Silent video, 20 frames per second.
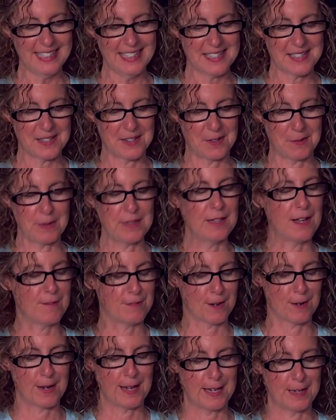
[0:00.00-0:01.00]
so we love
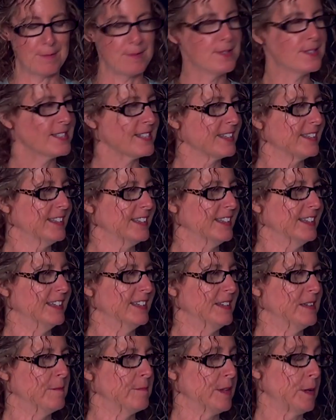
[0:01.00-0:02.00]
our animals,
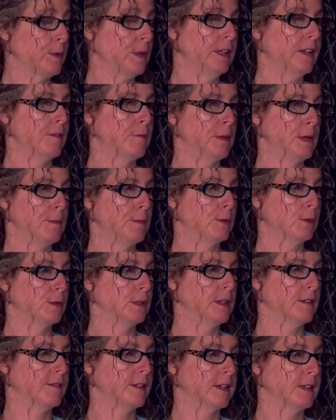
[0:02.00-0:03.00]
and we yeah. love people who
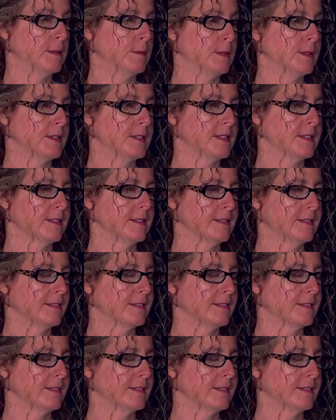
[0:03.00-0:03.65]
love animals.